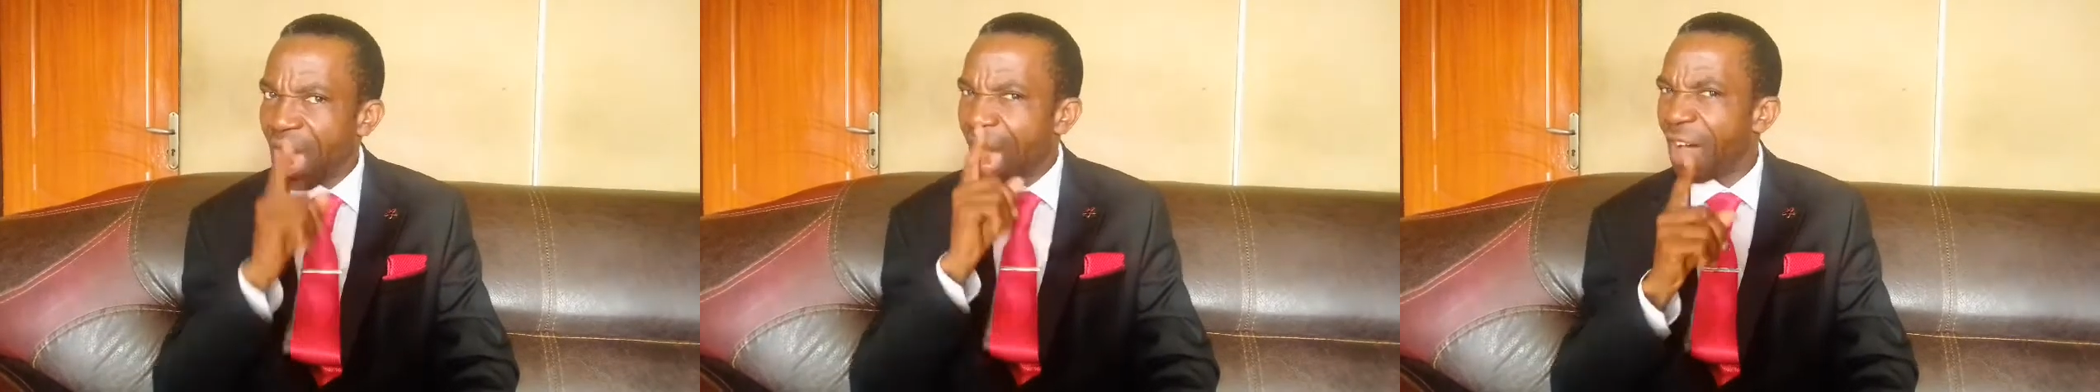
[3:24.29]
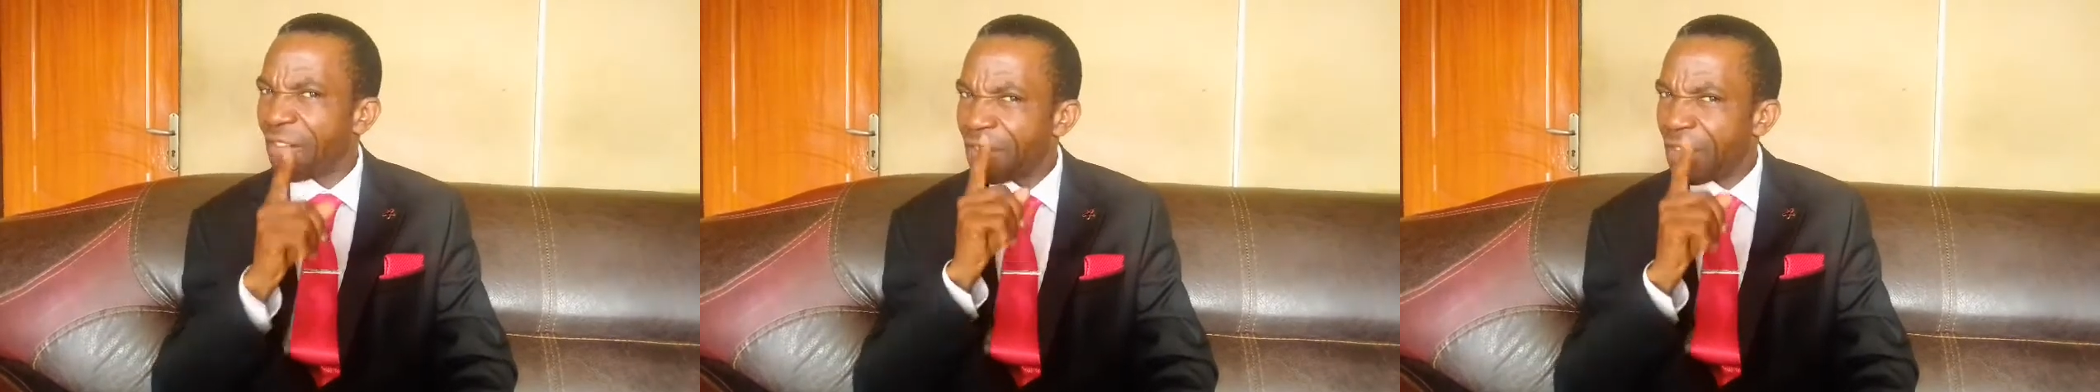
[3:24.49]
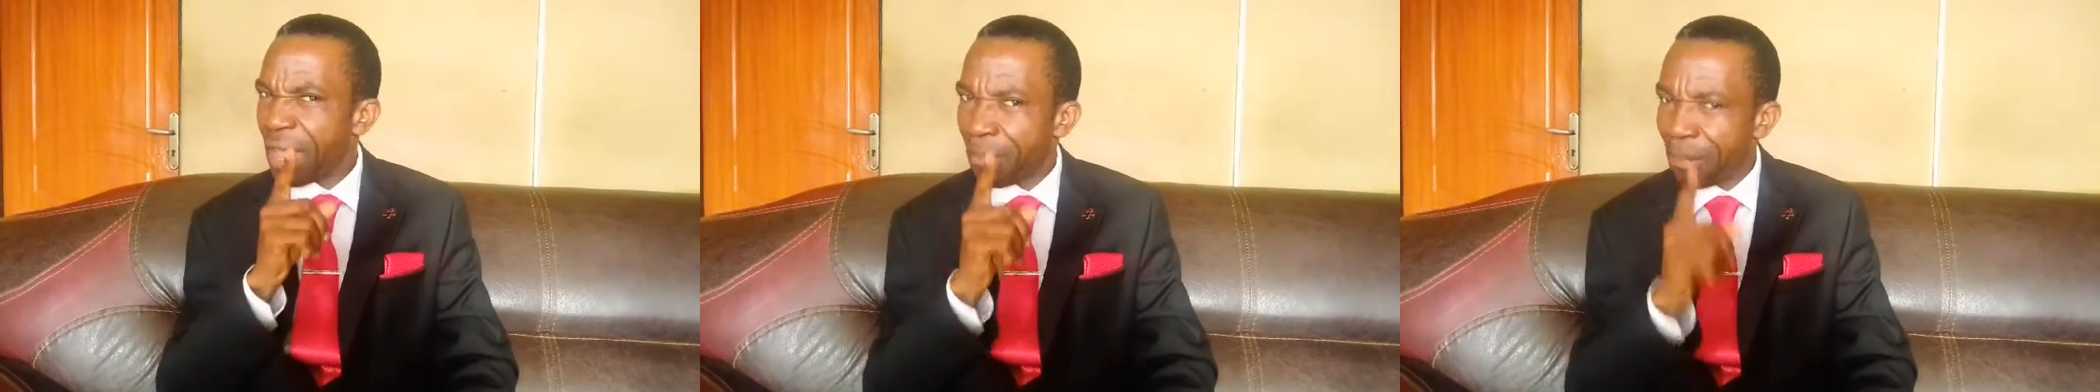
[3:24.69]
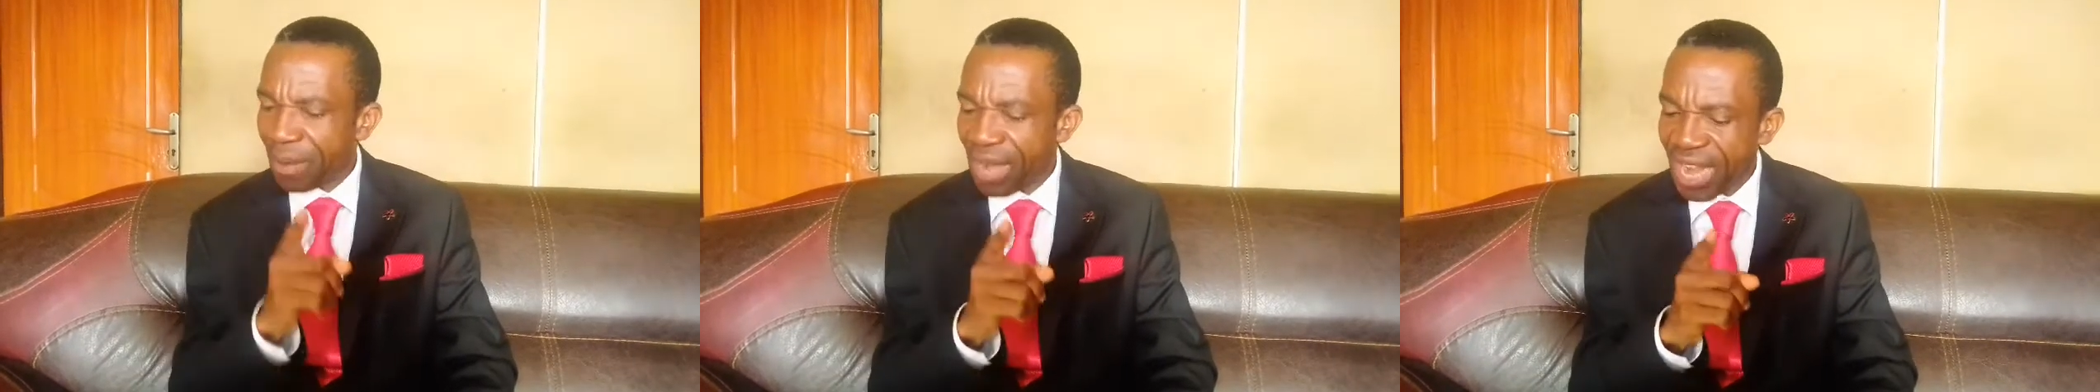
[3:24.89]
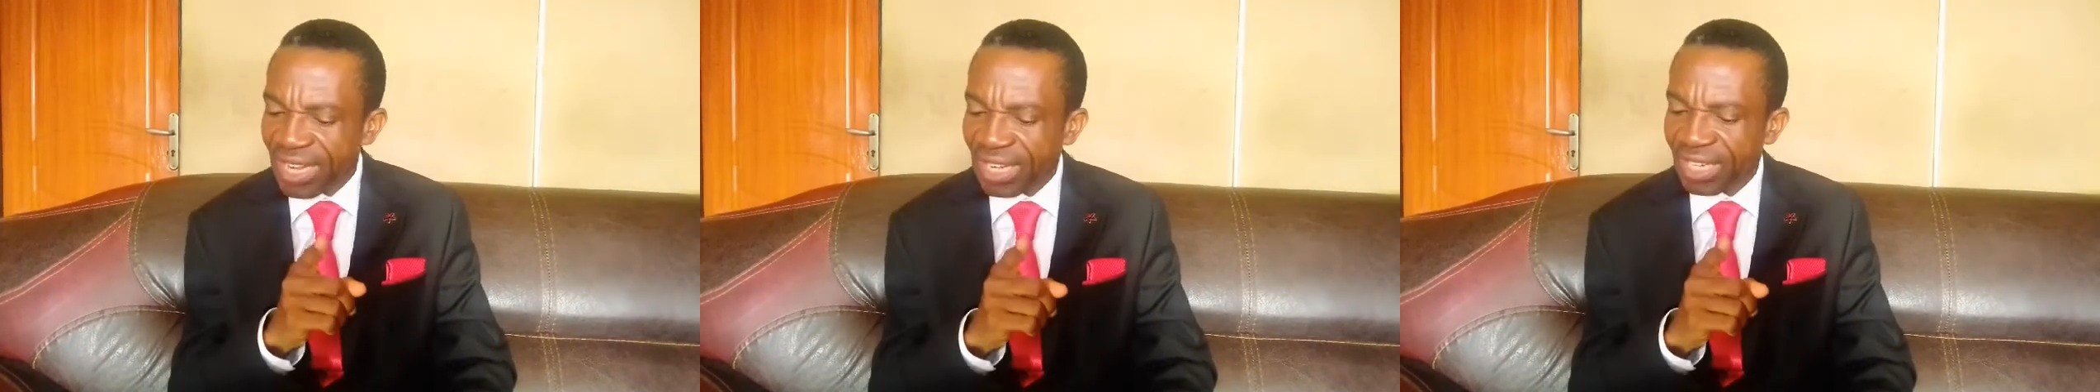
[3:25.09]
have a
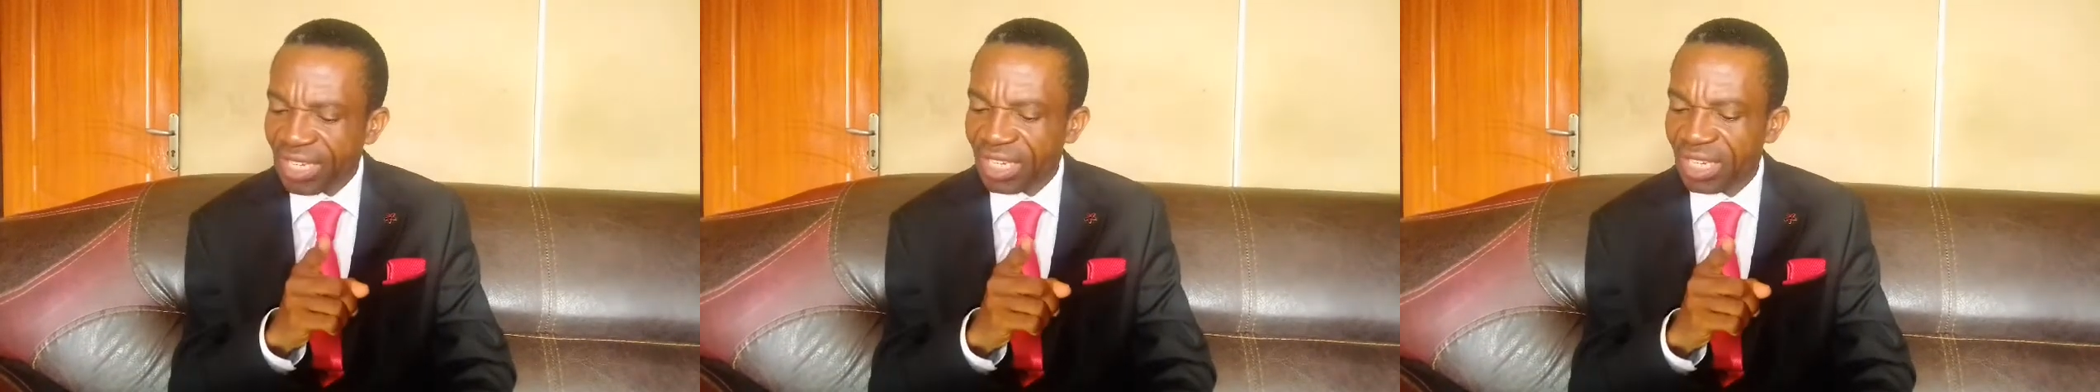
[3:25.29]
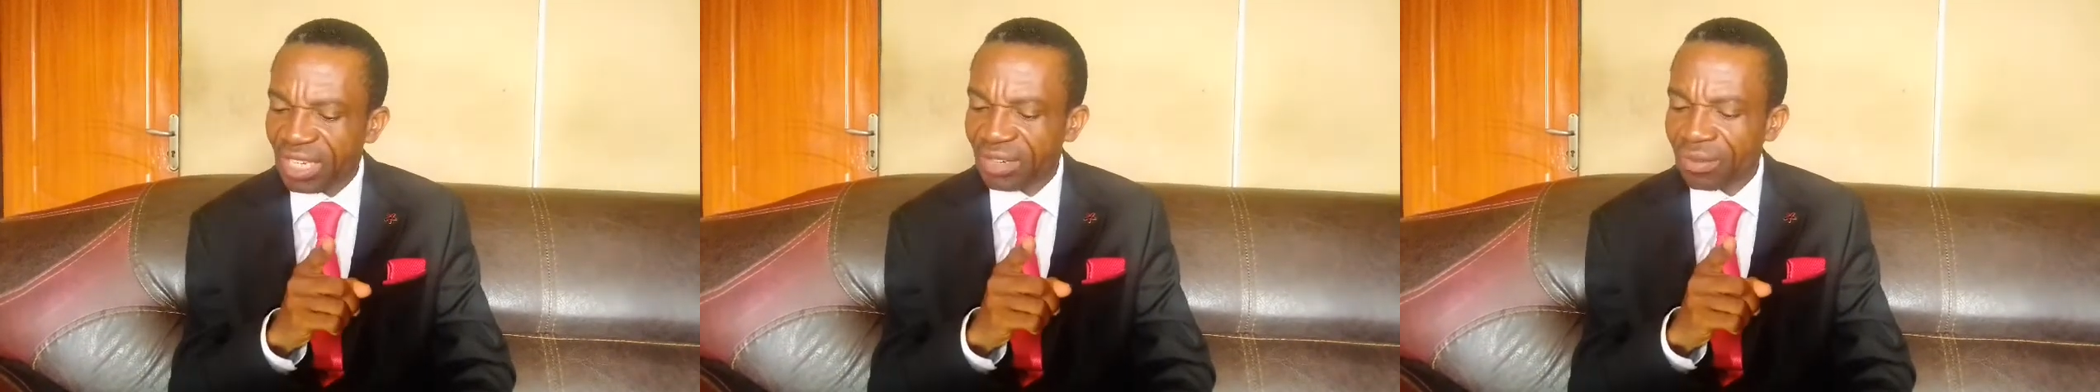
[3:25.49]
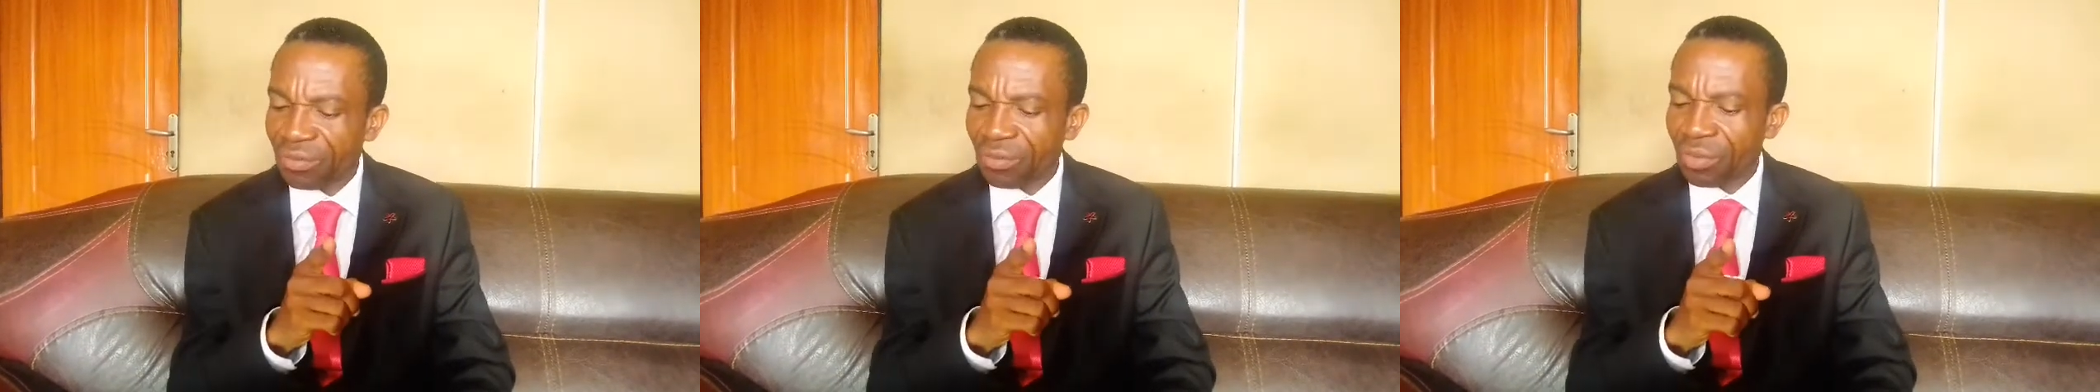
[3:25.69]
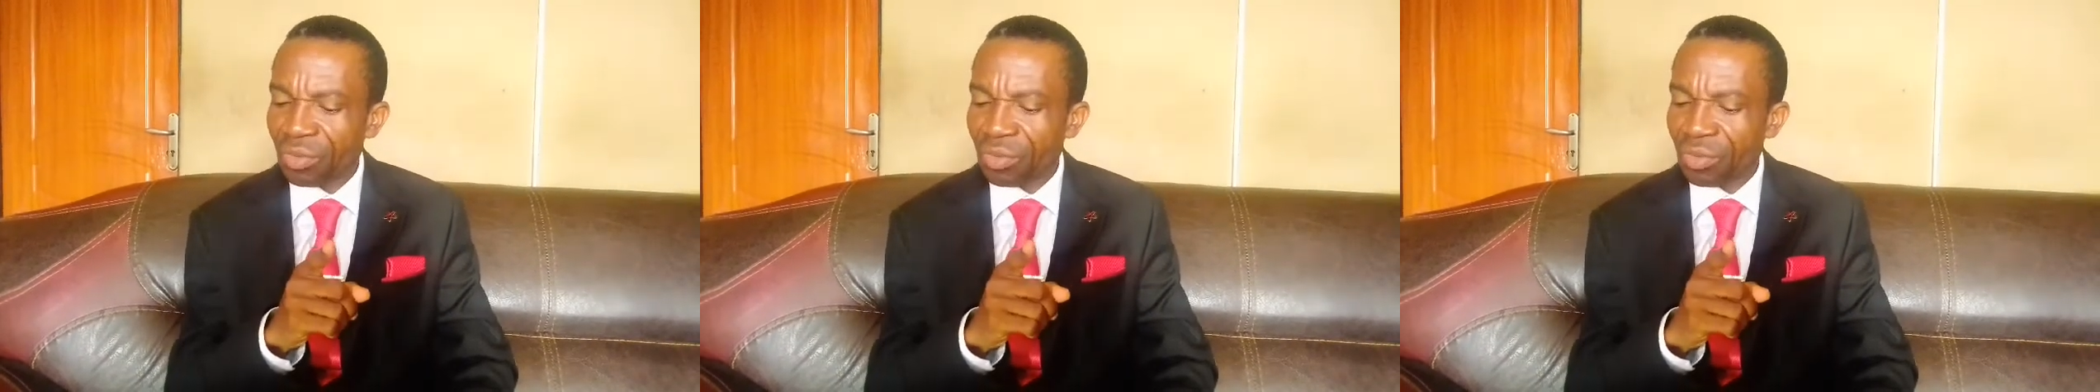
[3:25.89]
place